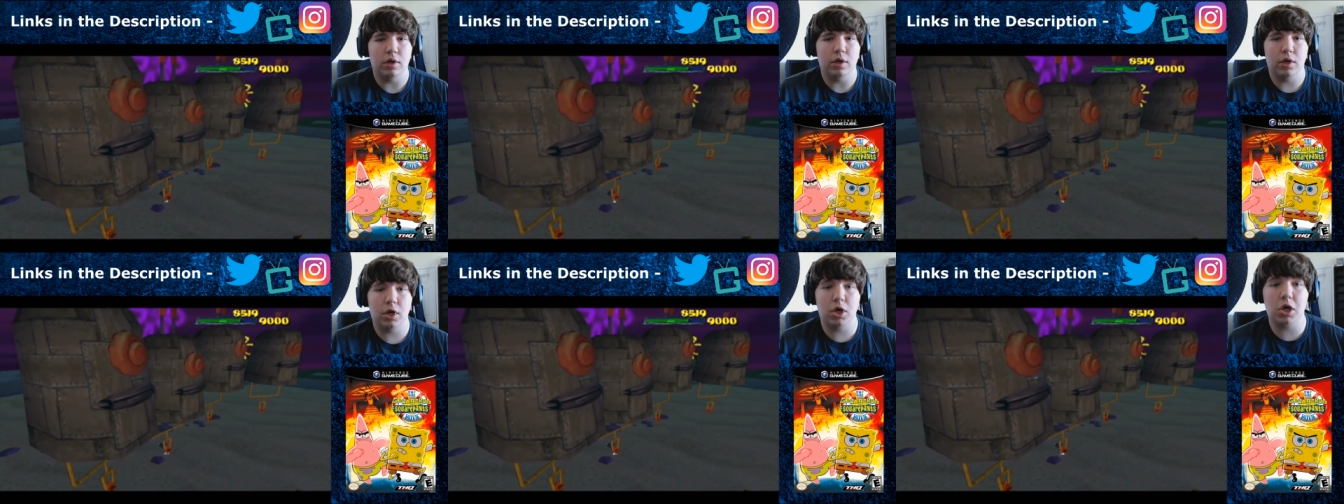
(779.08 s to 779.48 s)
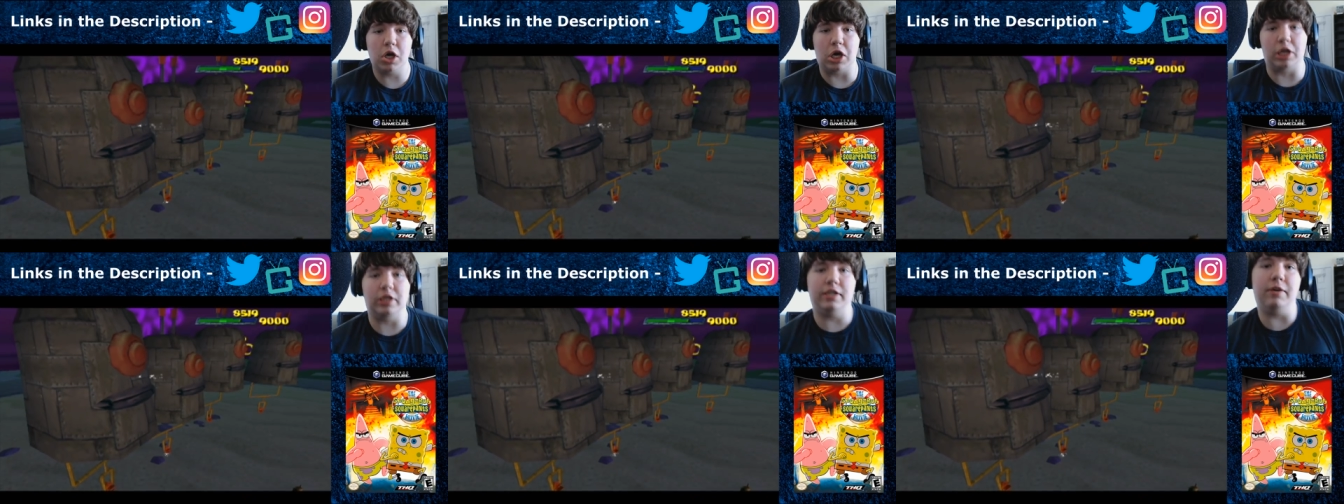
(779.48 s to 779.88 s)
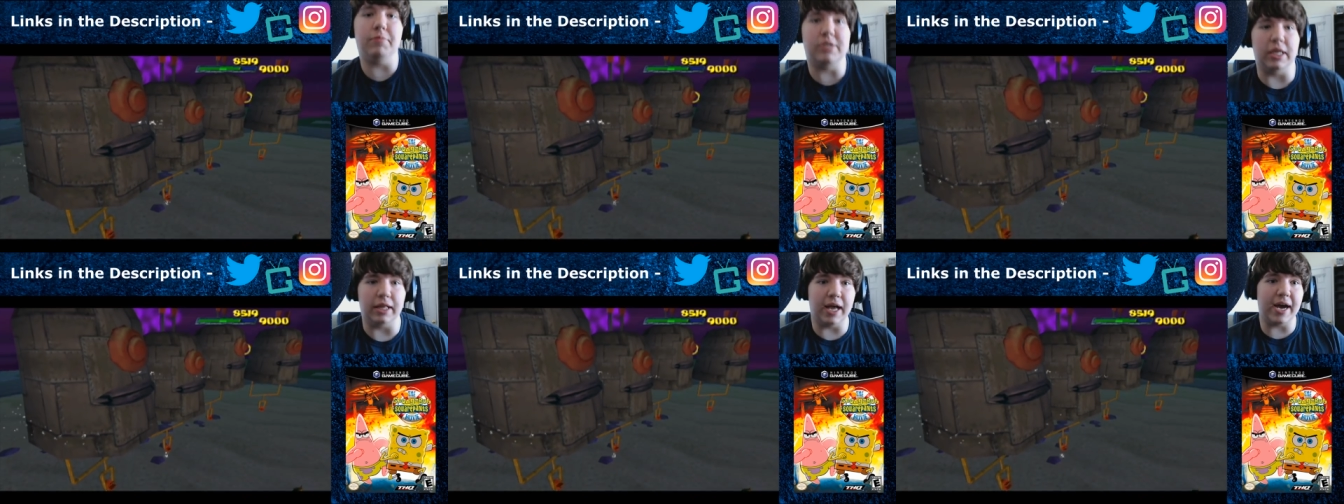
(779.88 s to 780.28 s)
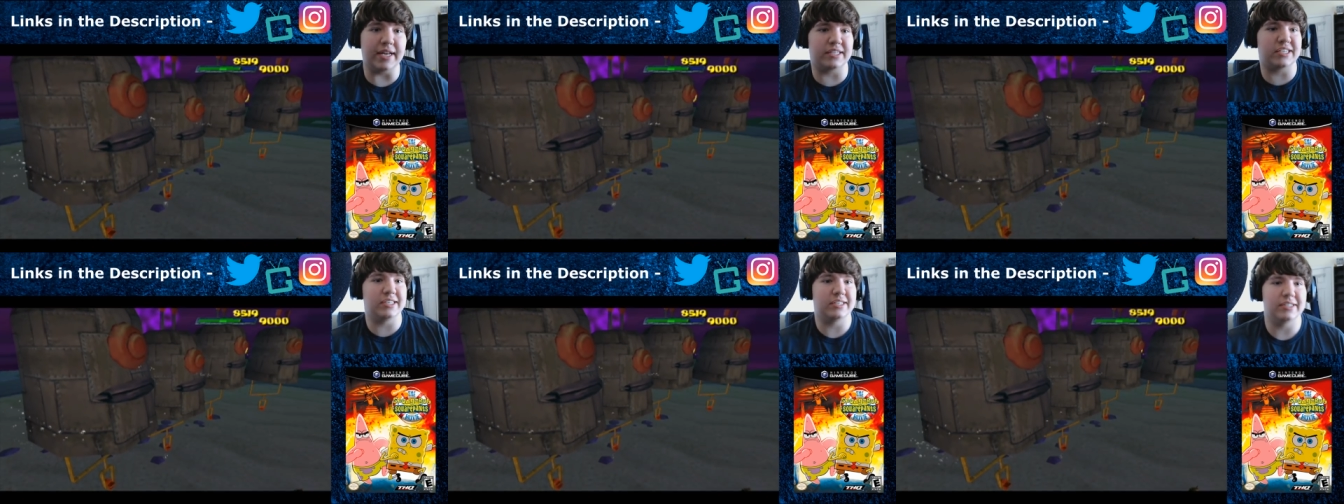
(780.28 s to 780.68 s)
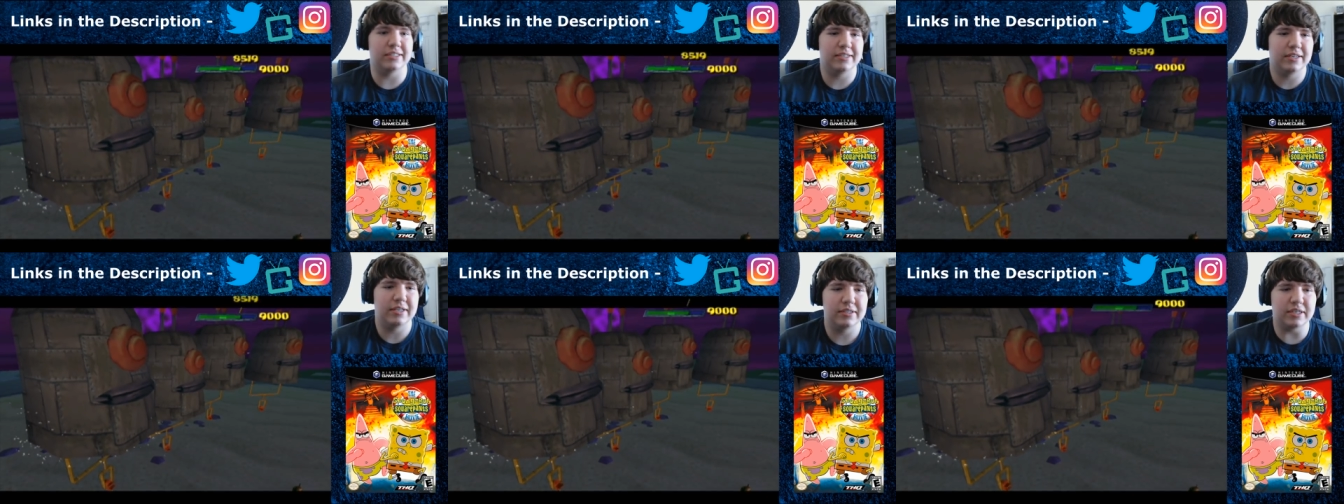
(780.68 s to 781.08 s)
Huh, that was a lot
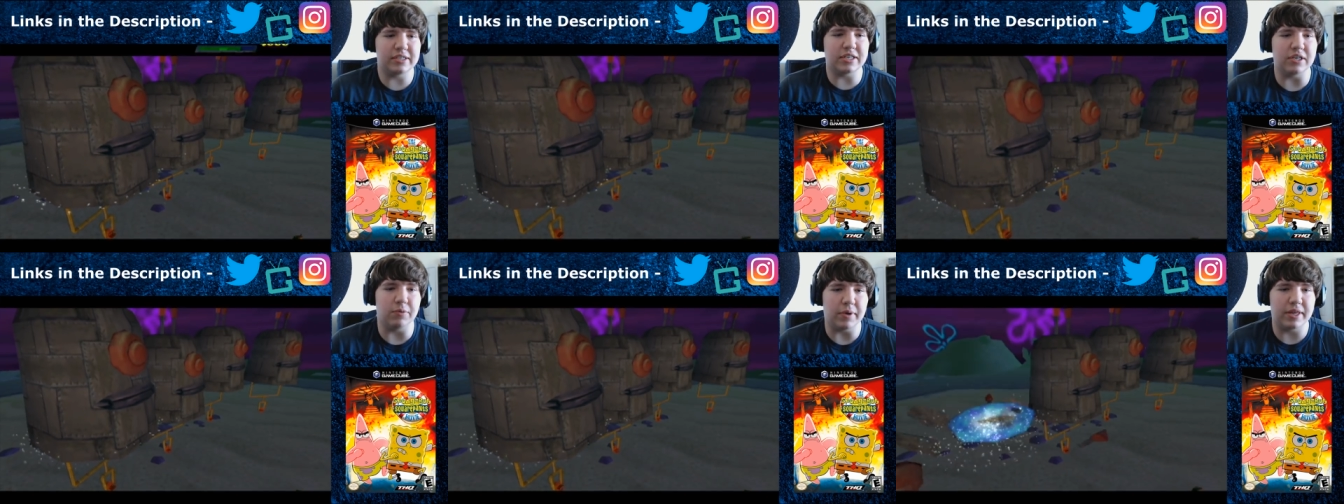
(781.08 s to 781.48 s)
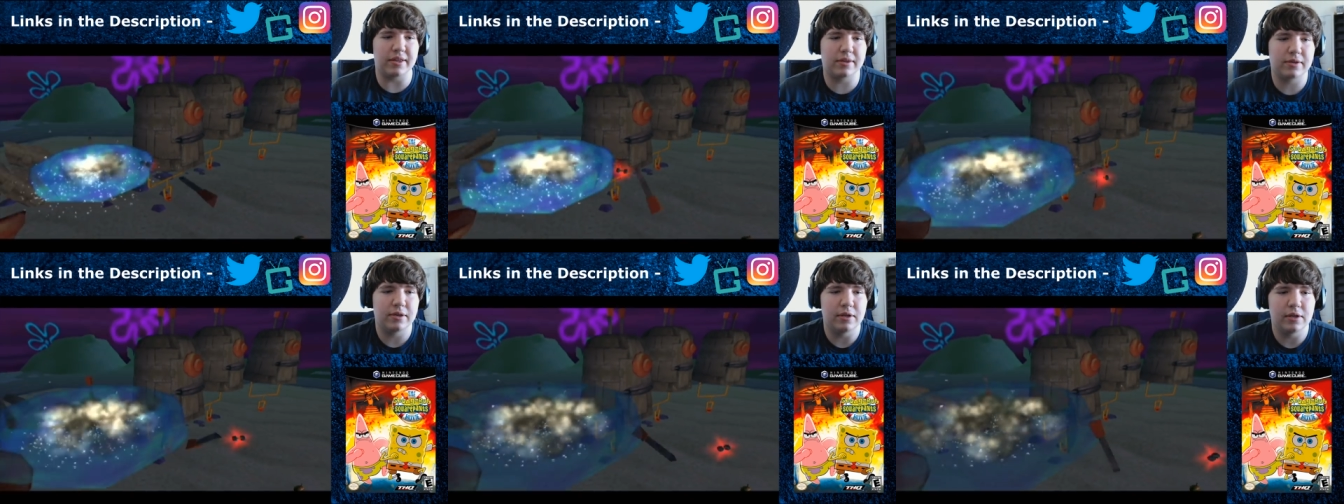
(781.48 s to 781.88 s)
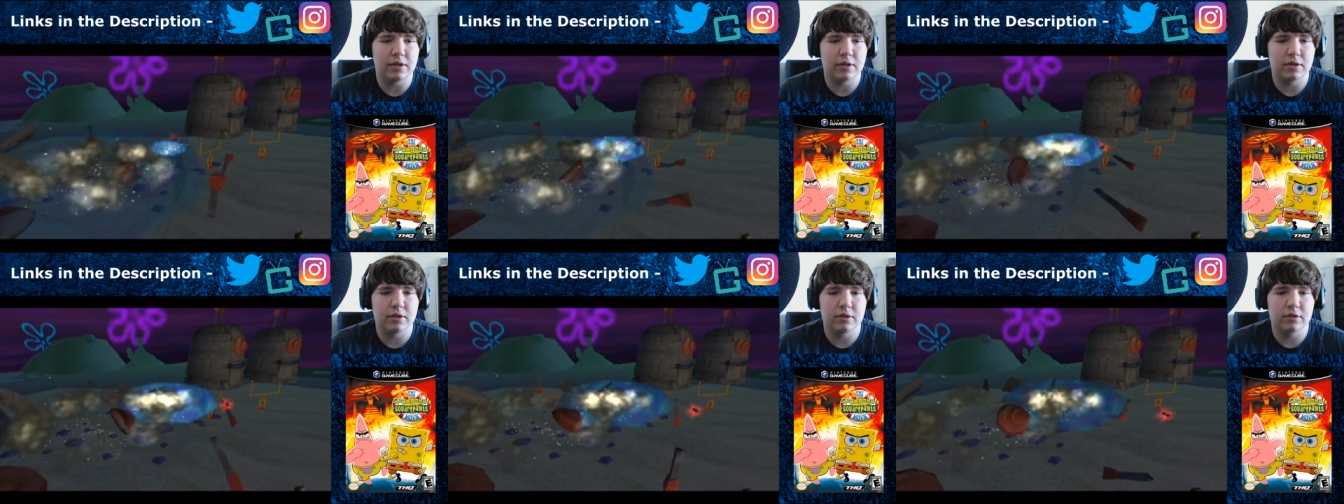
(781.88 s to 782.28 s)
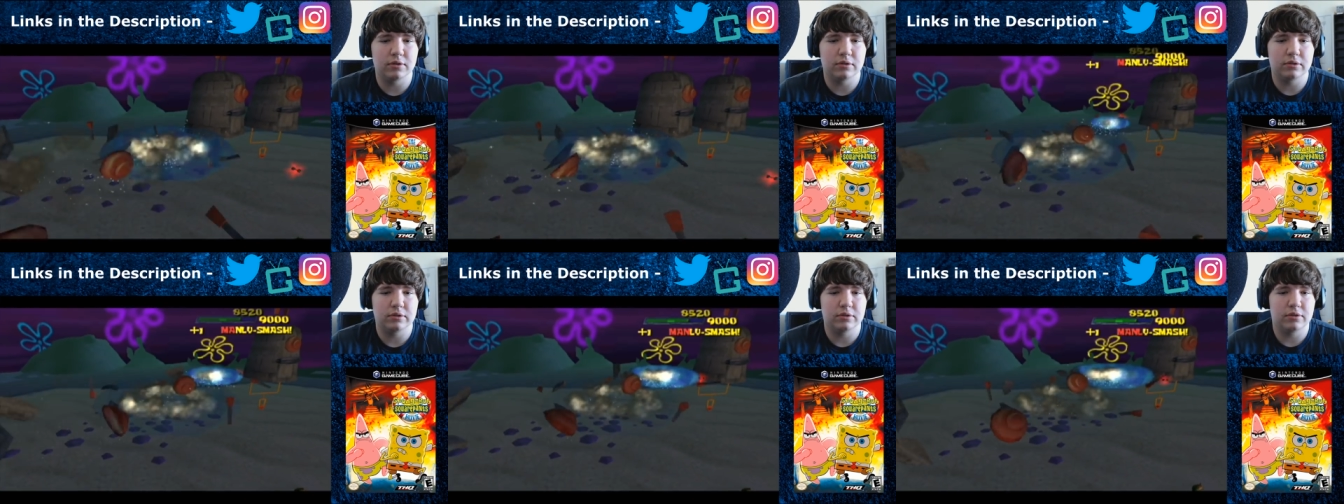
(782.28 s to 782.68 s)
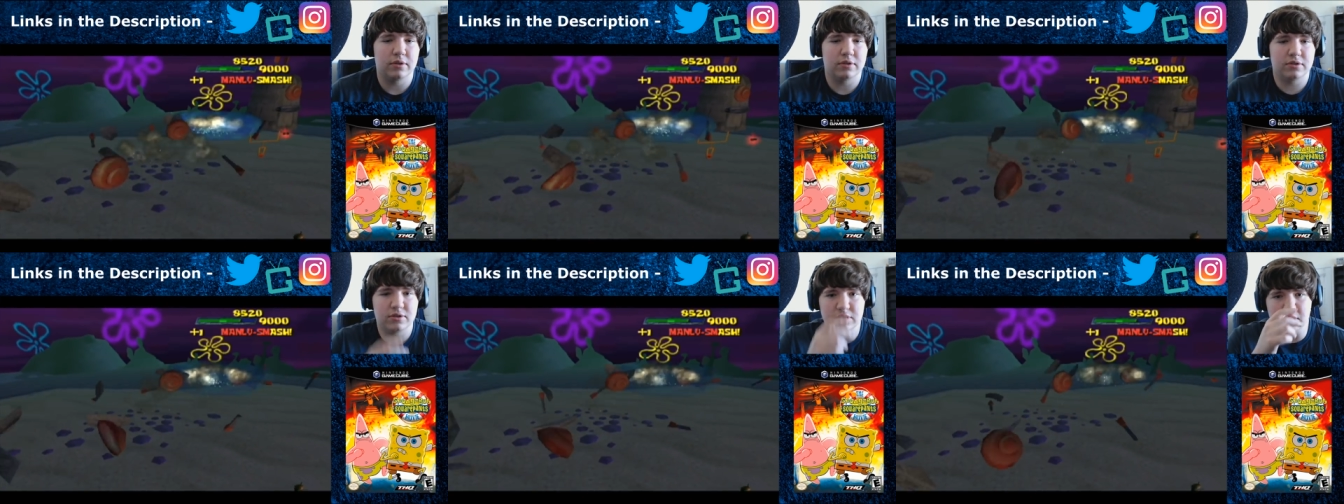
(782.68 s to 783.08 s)
to deal with
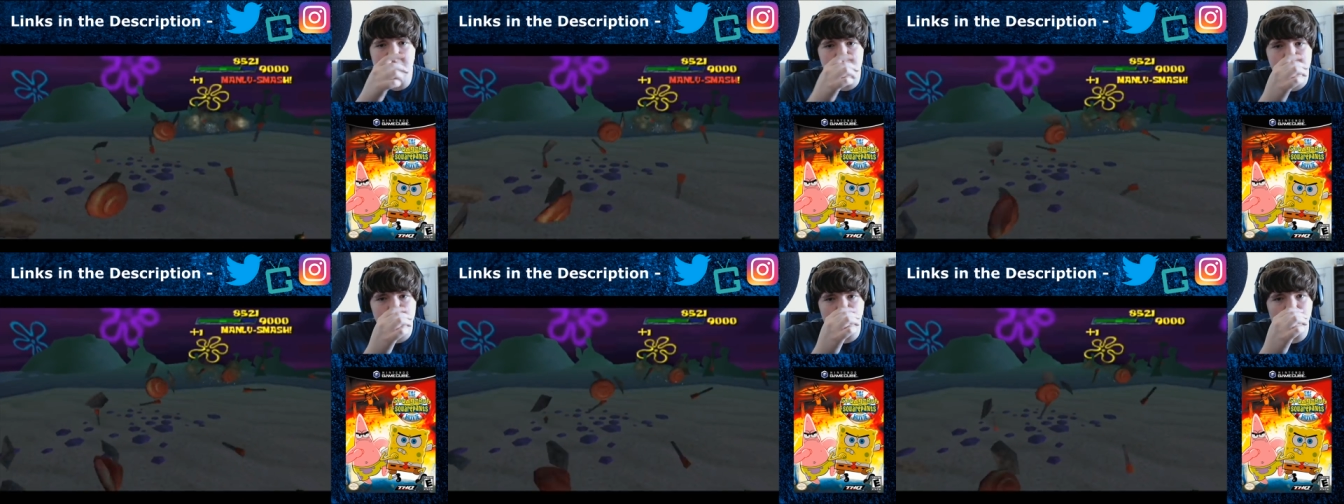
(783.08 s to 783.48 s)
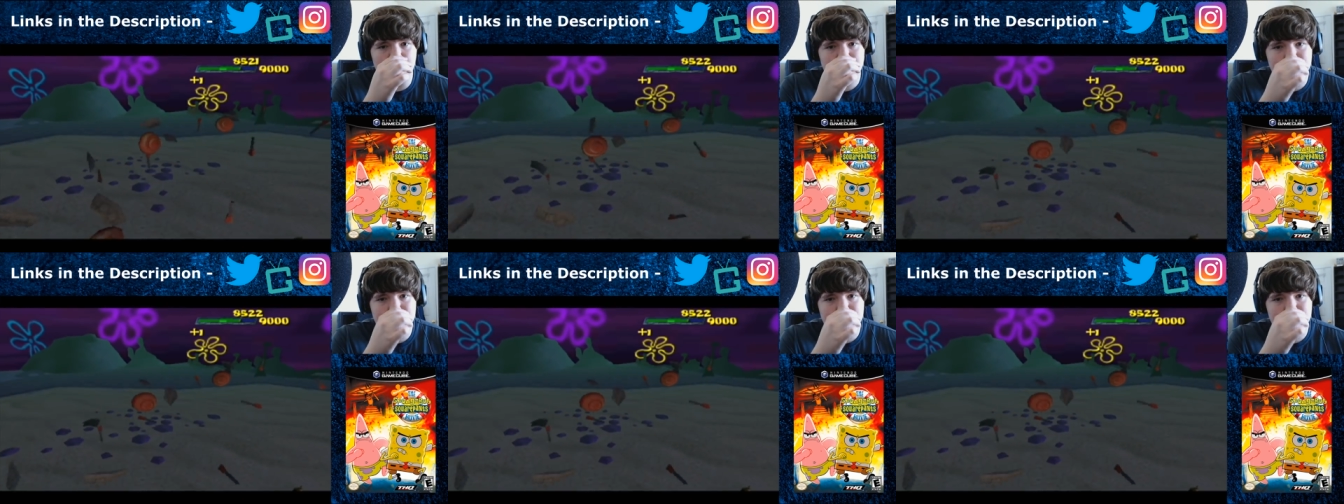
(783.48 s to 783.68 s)
still just one